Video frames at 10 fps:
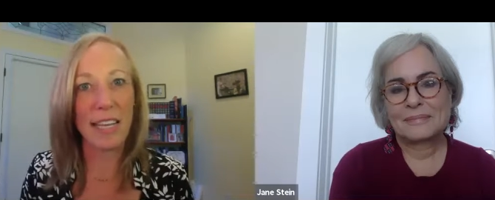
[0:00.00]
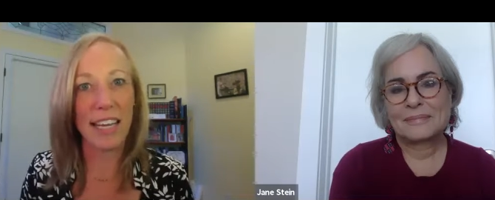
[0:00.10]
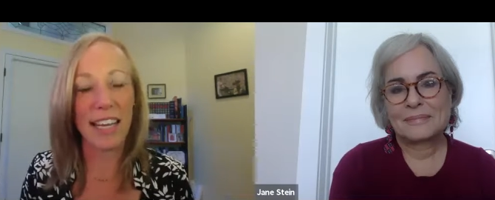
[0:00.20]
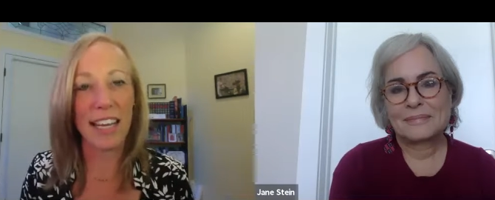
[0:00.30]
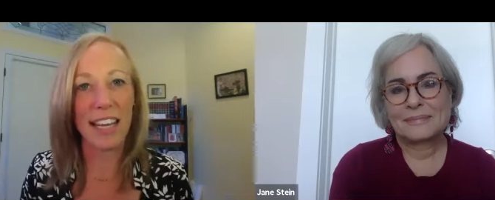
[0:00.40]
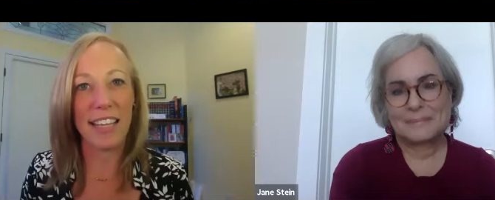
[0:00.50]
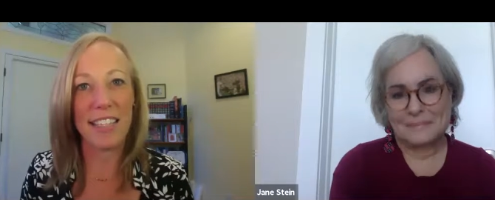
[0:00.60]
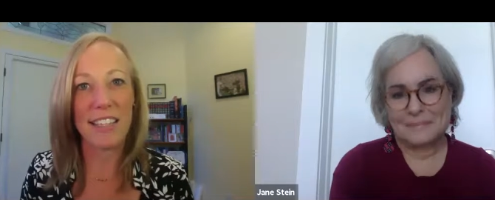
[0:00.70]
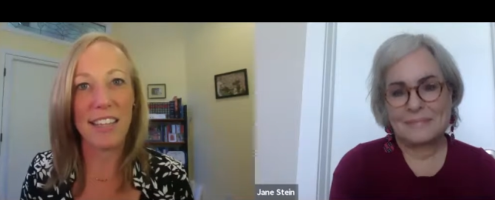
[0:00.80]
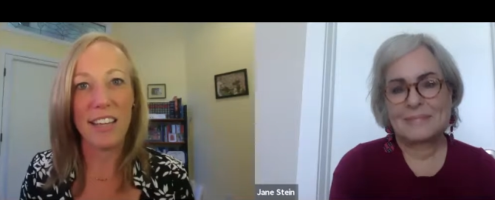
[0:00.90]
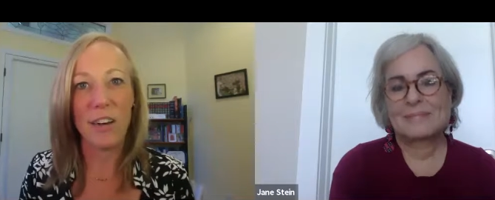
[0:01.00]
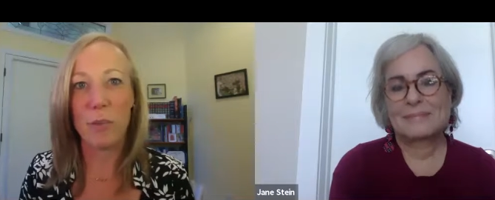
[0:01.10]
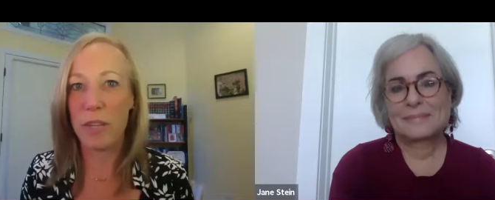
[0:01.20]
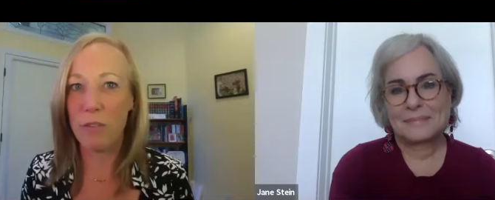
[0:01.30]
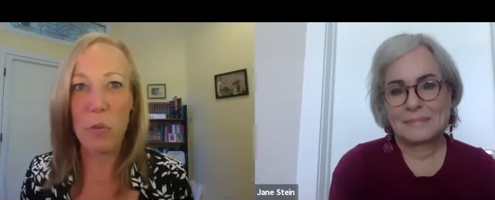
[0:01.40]
Speaker 1: And hope
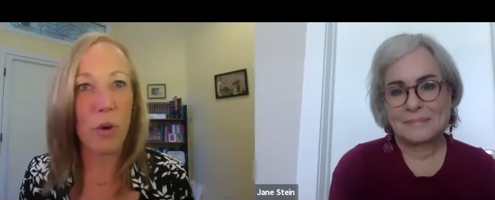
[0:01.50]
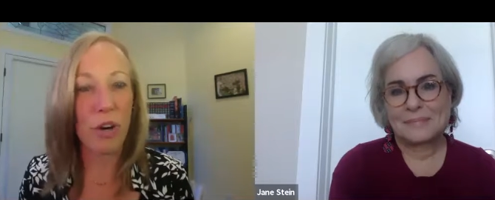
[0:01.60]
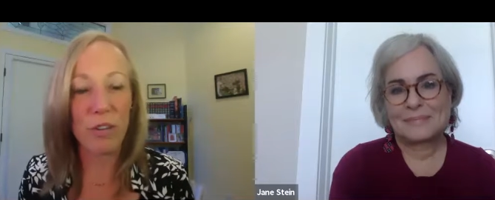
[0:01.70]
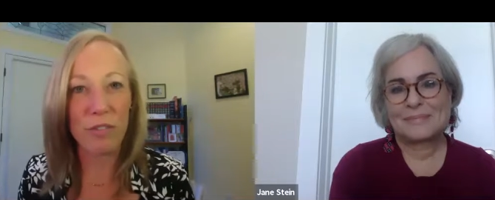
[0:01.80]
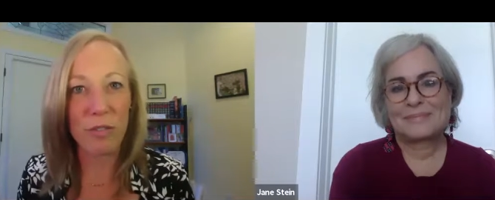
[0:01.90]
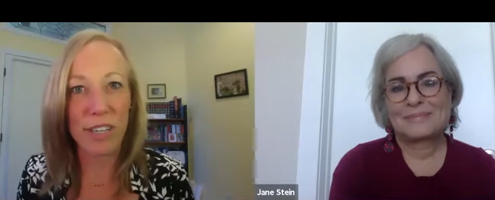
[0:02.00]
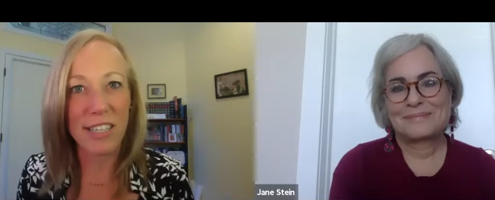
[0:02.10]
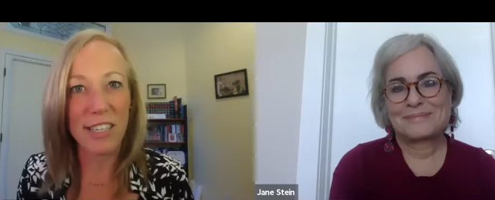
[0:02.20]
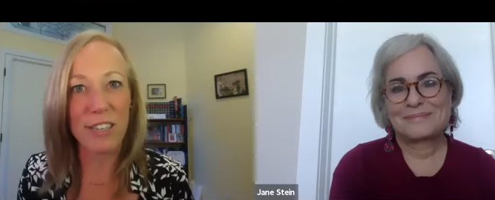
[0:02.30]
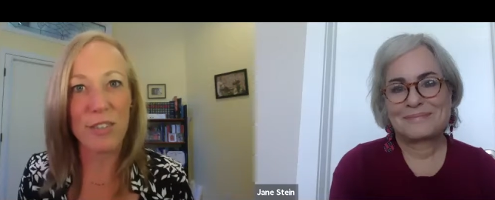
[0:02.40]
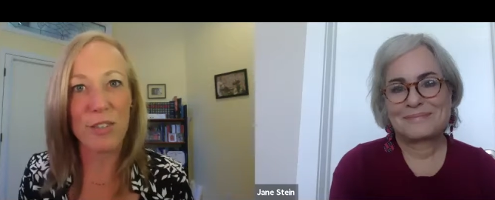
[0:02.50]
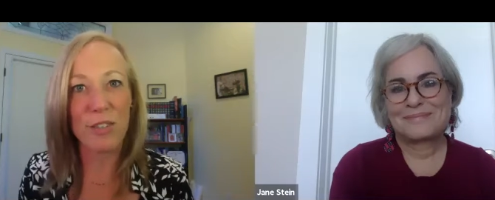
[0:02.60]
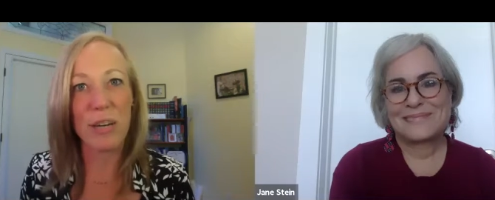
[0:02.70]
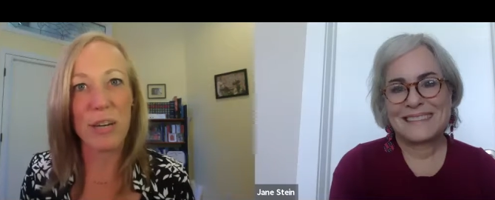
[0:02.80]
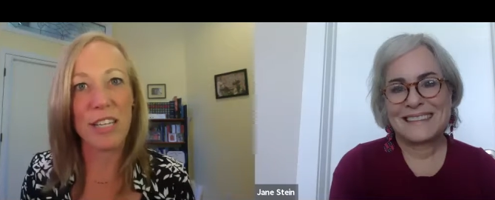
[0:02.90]
you have a wonderful rest of your
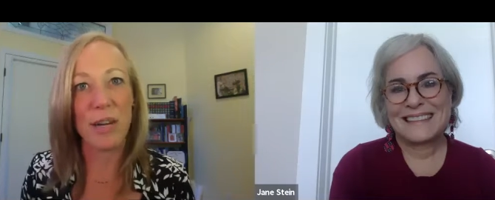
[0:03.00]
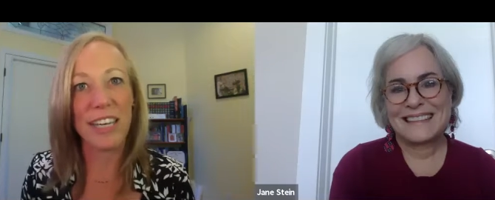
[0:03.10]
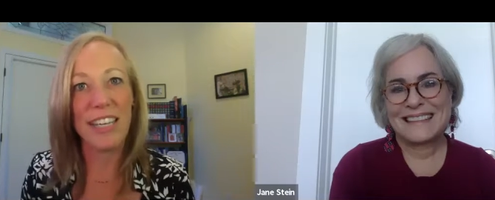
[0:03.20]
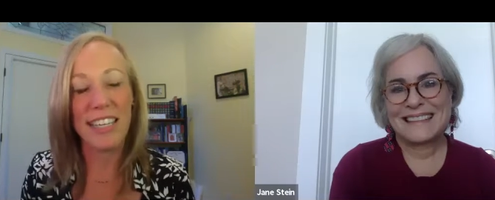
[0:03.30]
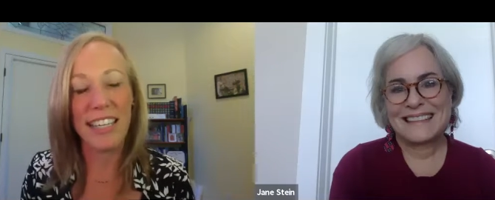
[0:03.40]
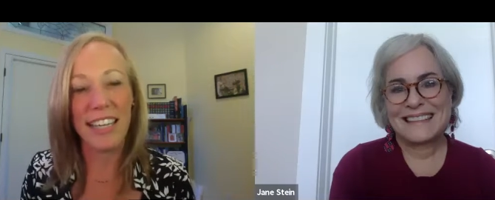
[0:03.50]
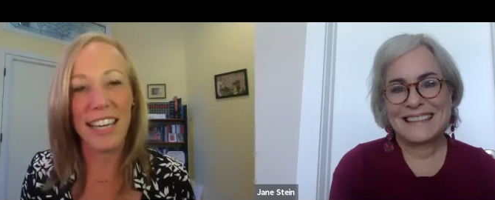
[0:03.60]
2020.